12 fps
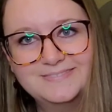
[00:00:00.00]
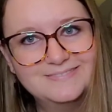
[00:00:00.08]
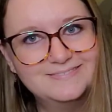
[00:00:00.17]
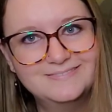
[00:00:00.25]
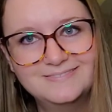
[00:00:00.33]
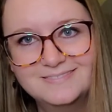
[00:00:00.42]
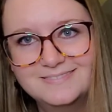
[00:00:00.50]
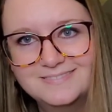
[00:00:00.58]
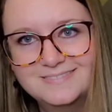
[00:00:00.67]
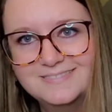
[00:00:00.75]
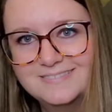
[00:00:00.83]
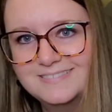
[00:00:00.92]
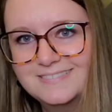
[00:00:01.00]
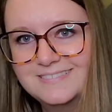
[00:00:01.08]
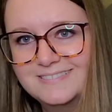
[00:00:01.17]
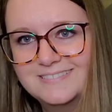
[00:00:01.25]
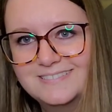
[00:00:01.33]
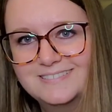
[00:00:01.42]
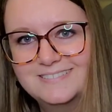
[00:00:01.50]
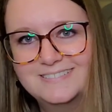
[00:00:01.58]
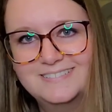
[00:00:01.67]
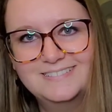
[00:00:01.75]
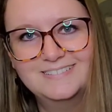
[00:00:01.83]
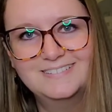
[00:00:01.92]

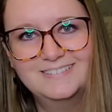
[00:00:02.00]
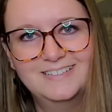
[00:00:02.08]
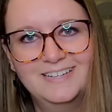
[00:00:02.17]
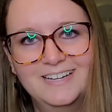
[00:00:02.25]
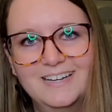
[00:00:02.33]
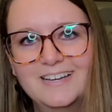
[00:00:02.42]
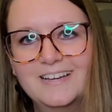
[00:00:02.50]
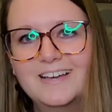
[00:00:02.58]
(no one is talking)